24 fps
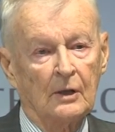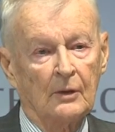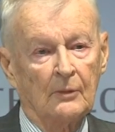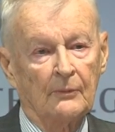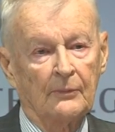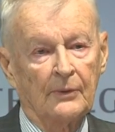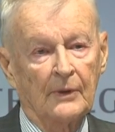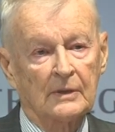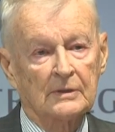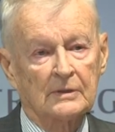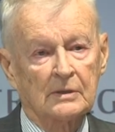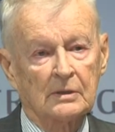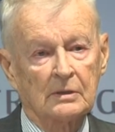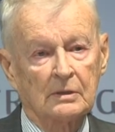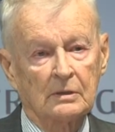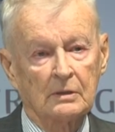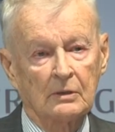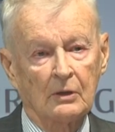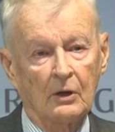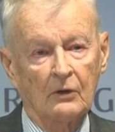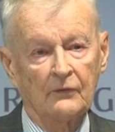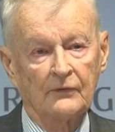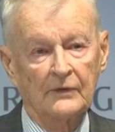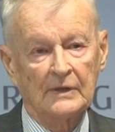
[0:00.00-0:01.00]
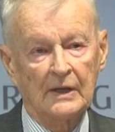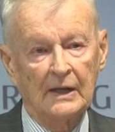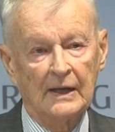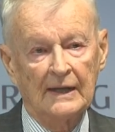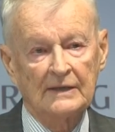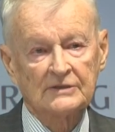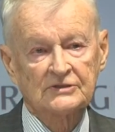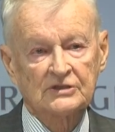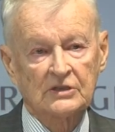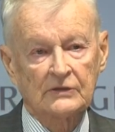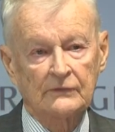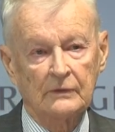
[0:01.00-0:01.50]
but over the
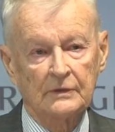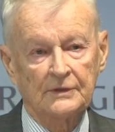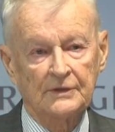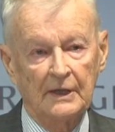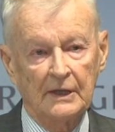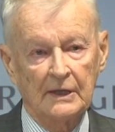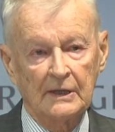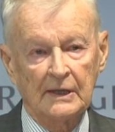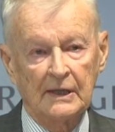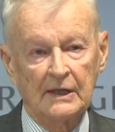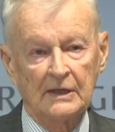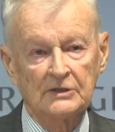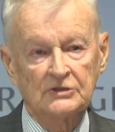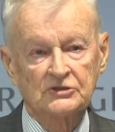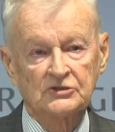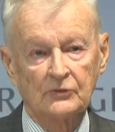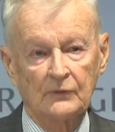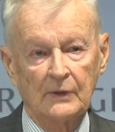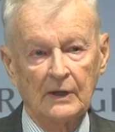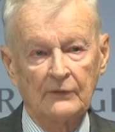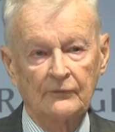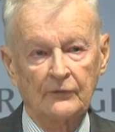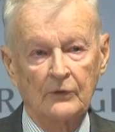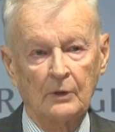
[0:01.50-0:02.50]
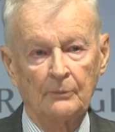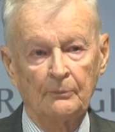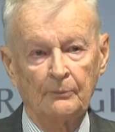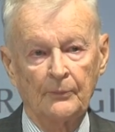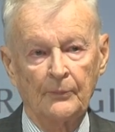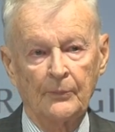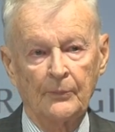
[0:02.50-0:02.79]
last several decades, we have